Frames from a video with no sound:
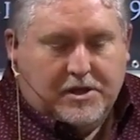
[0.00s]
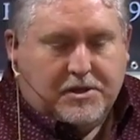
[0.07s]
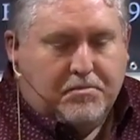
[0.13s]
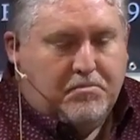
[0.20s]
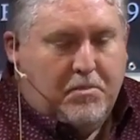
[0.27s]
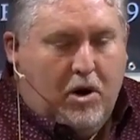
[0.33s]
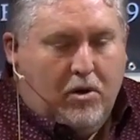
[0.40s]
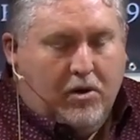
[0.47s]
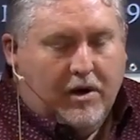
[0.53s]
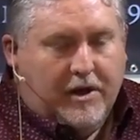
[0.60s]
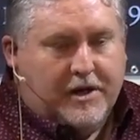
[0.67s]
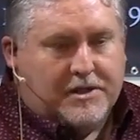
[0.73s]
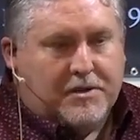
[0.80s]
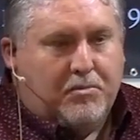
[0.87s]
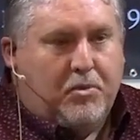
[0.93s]
So,
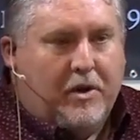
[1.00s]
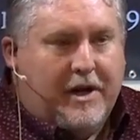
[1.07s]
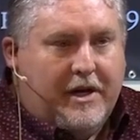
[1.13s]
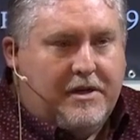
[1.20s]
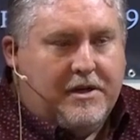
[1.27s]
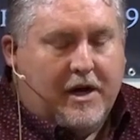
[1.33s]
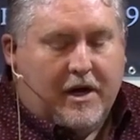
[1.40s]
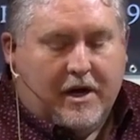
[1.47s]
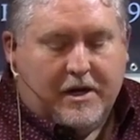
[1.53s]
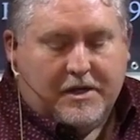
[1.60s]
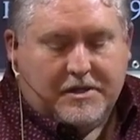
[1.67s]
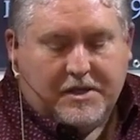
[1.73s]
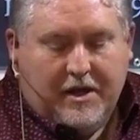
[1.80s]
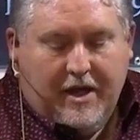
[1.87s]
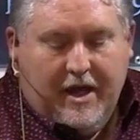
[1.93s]
modalism, what it
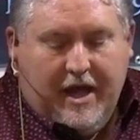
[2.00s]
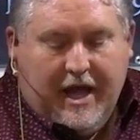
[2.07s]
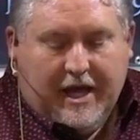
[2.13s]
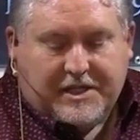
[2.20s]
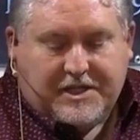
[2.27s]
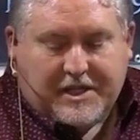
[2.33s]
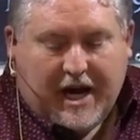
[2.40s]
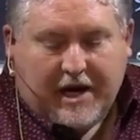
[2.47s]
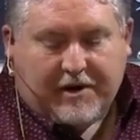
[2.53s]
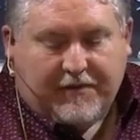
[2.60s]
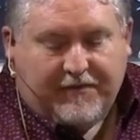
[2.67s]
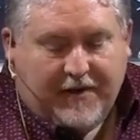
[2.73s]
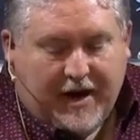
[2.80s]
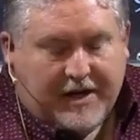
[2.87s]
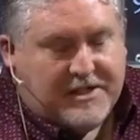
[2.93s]
does, it
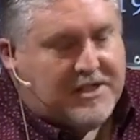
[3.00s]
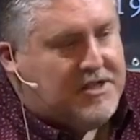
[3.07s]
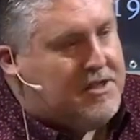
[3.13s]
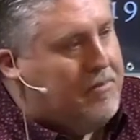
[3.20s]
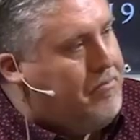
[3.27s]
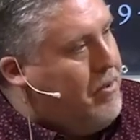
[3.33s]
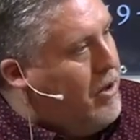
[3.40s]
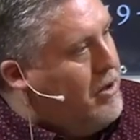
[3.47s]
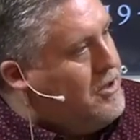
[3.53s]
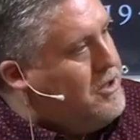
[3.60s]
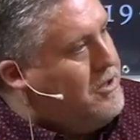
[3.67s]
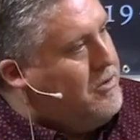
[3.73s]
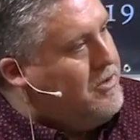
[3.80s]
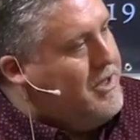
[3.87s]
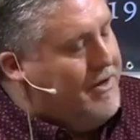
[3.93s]
sacrifices the
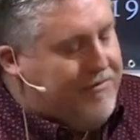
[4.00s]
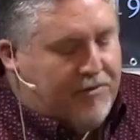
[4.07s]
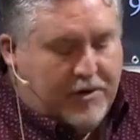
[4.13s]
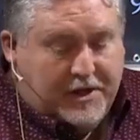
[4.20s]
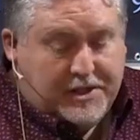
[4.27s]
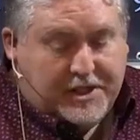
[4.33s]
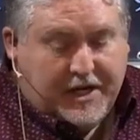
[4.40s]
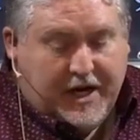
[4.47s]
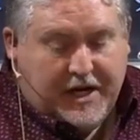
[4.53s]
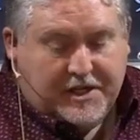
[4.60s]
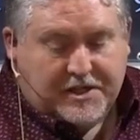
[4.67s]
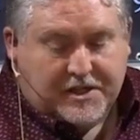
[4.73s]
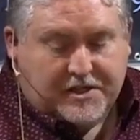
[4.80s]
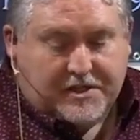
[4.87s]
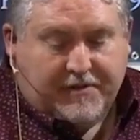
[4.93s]
personal
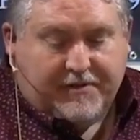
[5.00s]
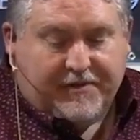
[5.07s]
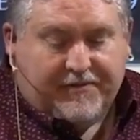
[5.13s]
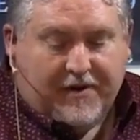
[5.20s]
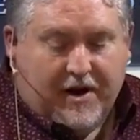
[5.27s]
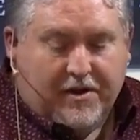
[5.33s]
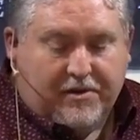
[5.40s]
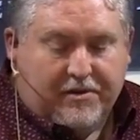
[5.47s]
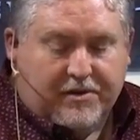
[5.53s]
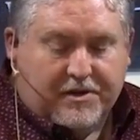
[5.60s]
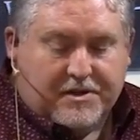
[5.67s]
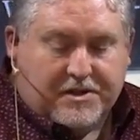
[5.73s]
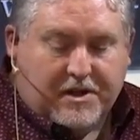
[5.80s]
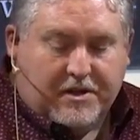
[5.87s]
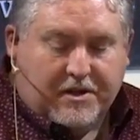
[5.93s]
differentiations of the Father and
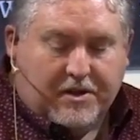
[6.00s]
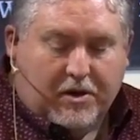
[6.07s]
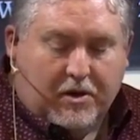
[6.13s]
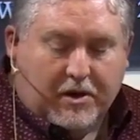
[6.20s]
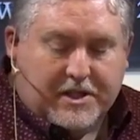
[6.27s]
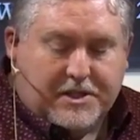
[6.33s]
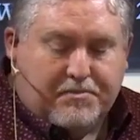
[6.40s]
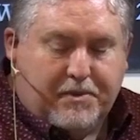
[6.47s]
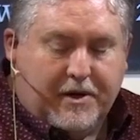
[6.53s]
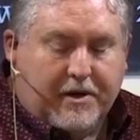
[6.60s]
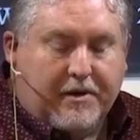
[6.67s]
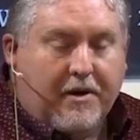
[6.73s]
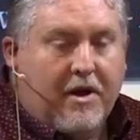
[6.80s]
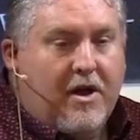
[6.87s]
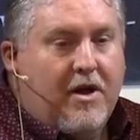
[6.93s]
the Son and the Holy
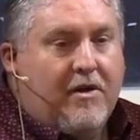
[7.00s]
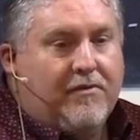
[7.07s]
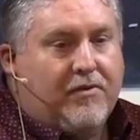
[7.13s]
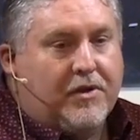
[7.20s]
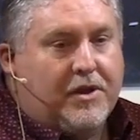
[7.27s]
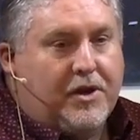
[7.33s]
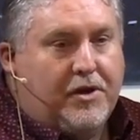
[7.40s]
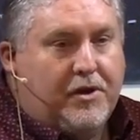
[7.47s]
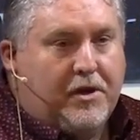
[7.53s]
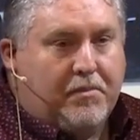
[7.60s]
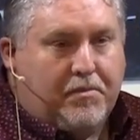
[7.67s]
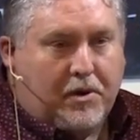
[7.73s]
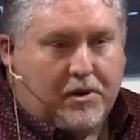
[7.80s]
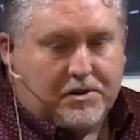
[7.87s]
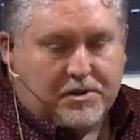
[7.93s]
Spirit for the
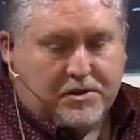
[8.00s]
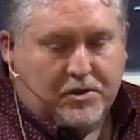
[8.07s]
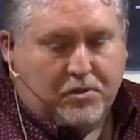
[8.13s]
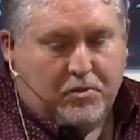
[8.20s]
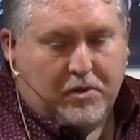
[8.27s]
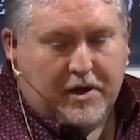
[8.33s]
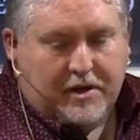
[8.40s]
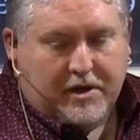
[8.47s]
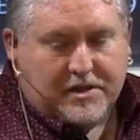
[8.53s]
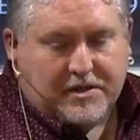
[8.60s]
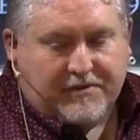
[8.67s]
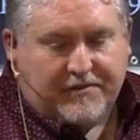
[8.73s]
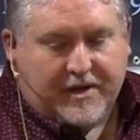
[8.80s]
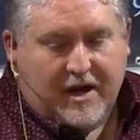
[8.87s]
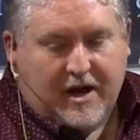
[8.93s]
unipersonal
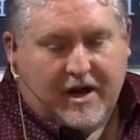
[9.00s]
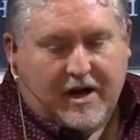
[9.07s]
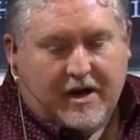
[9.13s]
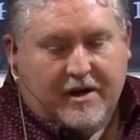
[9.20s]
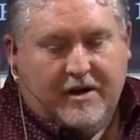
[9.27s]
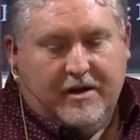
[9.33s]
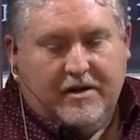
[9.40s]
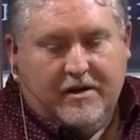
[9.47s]
oneness of God.